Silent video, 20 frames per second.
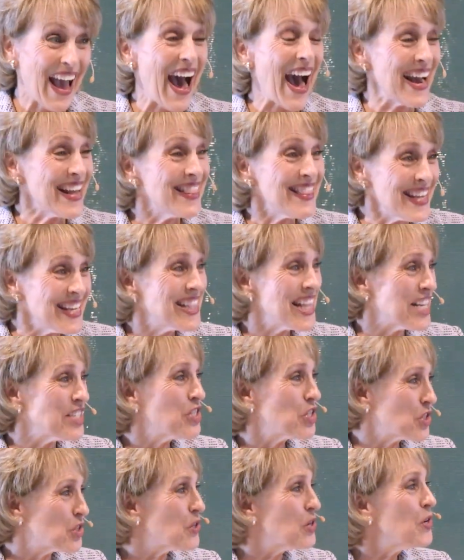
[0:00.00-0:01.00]
I think
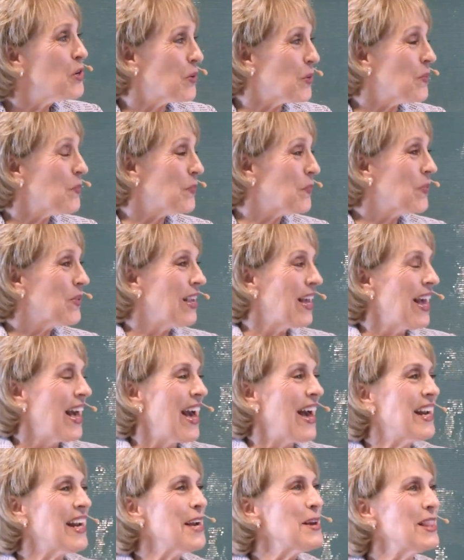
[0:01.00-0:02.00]
that's true.
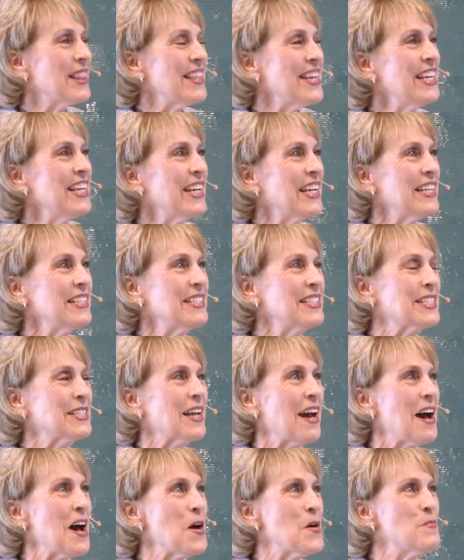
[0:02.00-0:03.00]
And I think it's
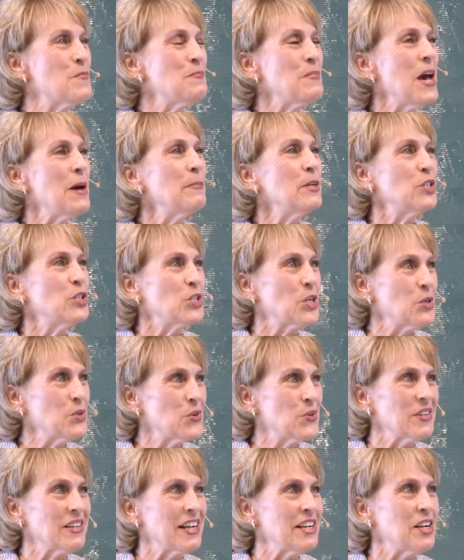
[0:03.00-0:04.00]
Pema
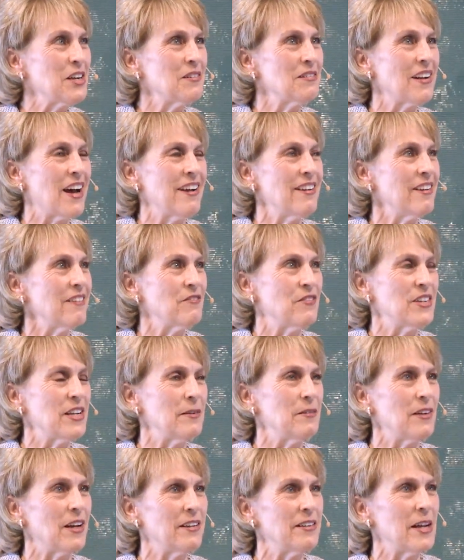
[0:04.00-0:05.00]
Chodron. I've
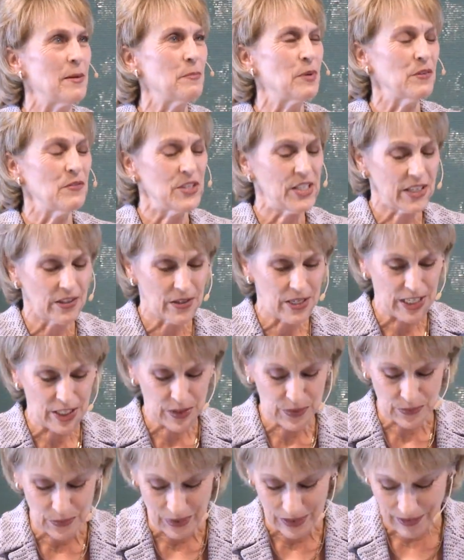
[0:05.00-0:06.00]
done a number of
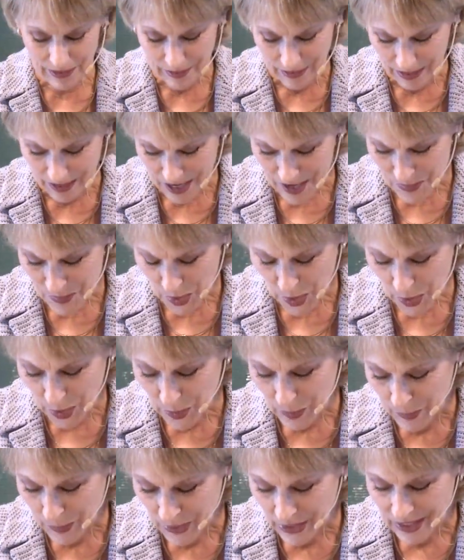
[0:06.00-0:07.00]
series with
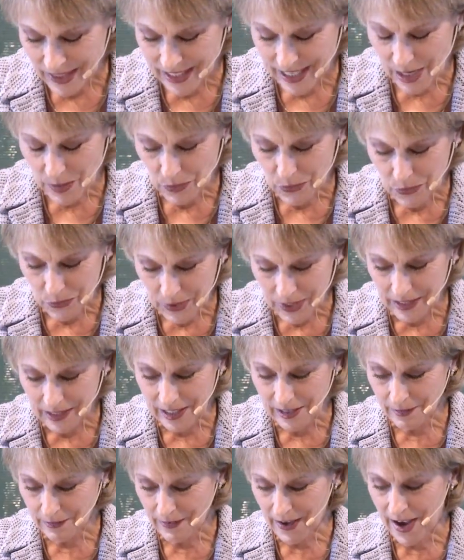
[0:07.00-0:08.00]
her books. I
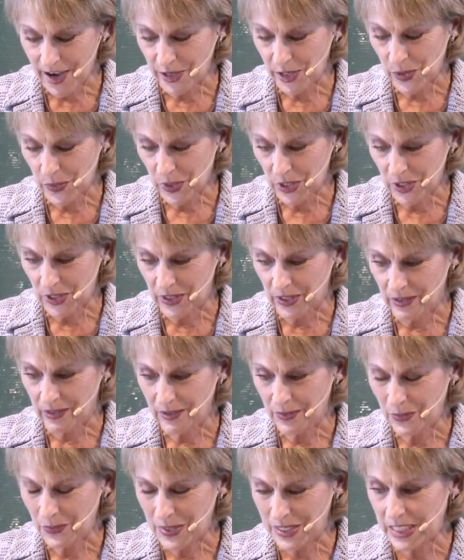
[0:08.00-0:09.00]
really value her
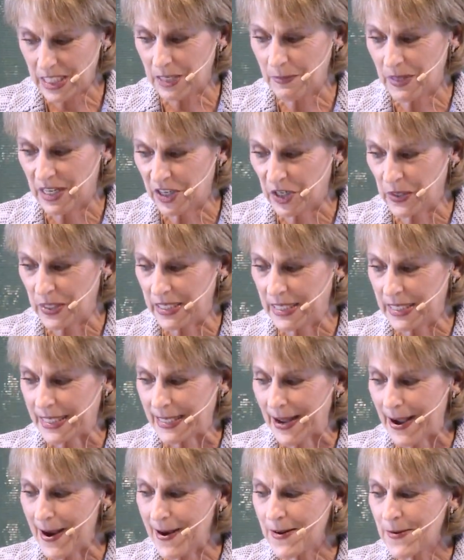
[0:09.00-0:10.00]
wisdom and her
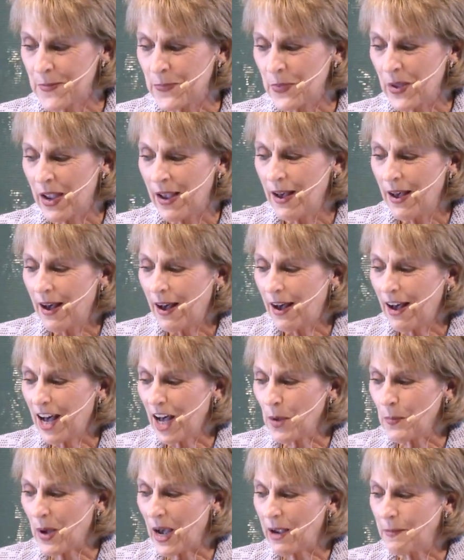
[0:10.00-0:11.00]
insight.
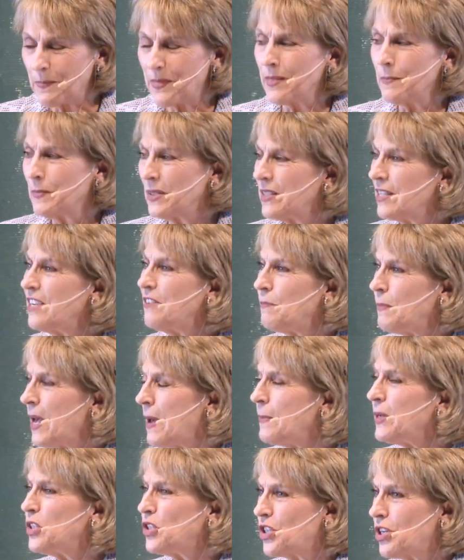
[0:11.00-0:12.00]
I believe
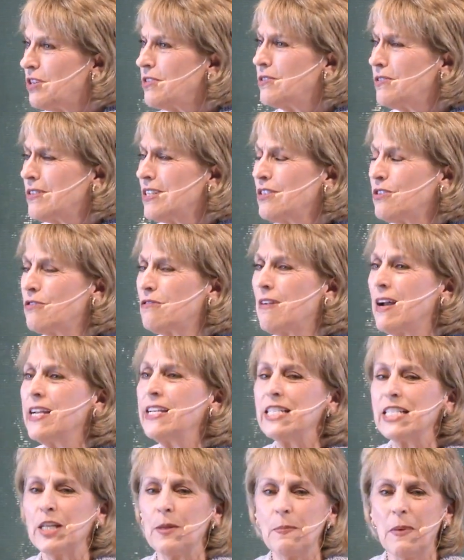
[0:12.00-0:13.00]
Pema Chodron
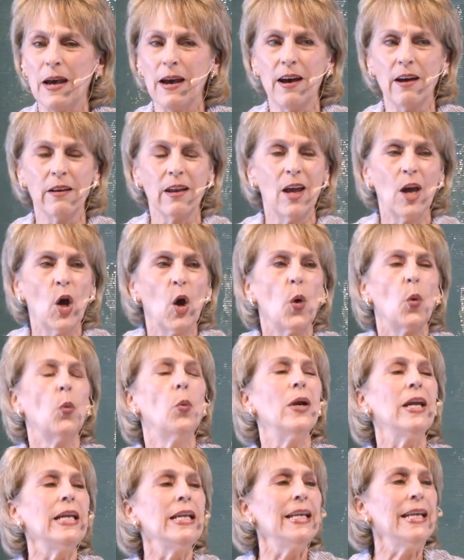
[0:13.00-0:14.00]
writes about
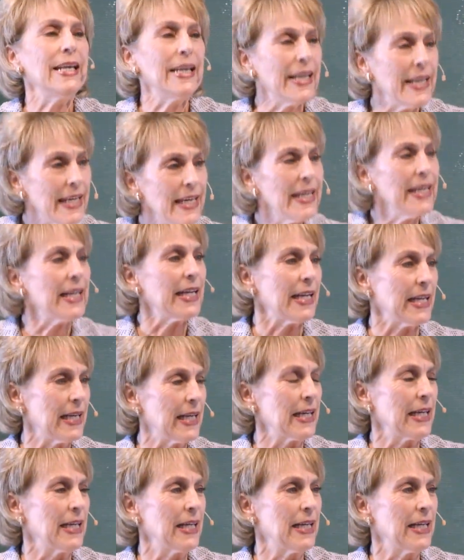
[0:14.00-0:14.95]
we need